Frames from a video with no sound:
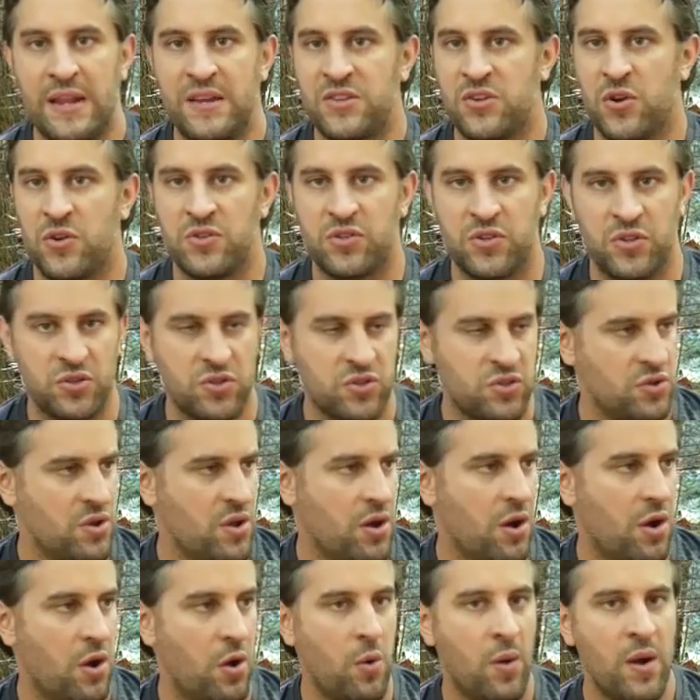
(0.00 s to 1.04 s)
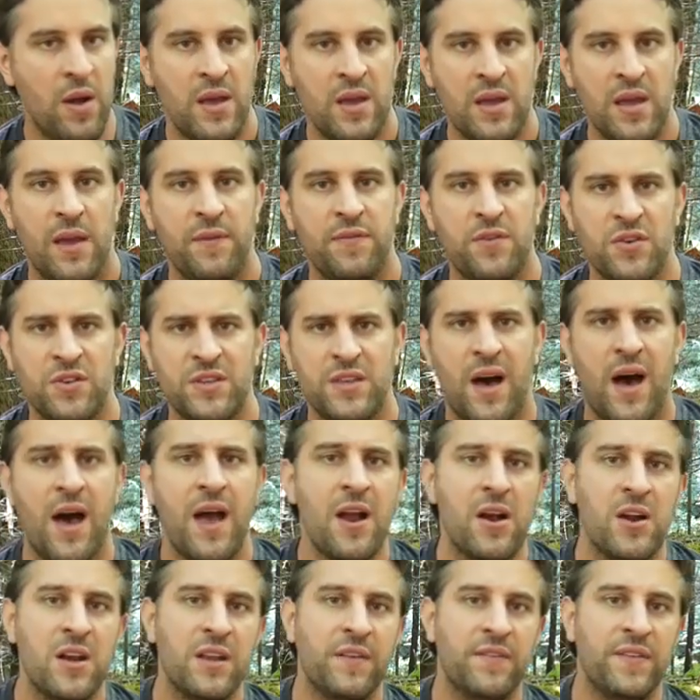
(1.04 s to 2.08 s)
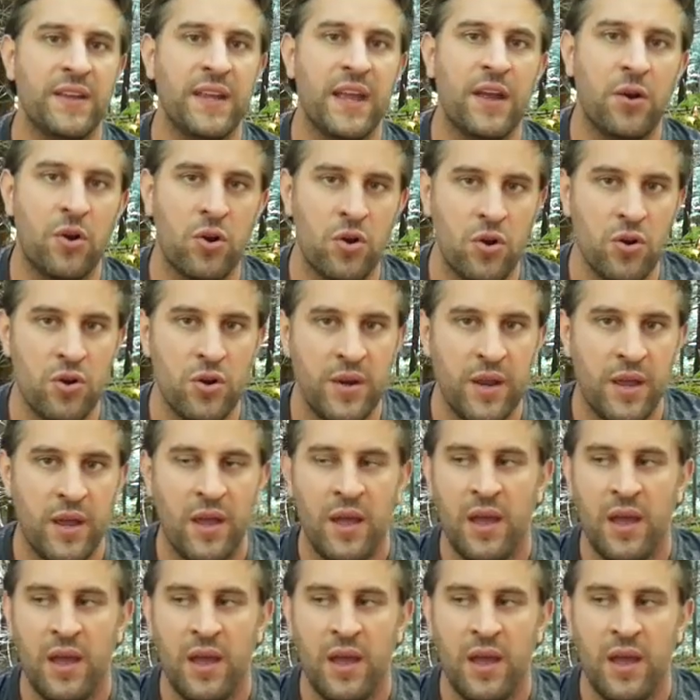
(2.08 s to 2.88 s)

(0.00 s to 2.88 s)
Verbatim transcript: starts to snow, if you're tired, if you get hurt,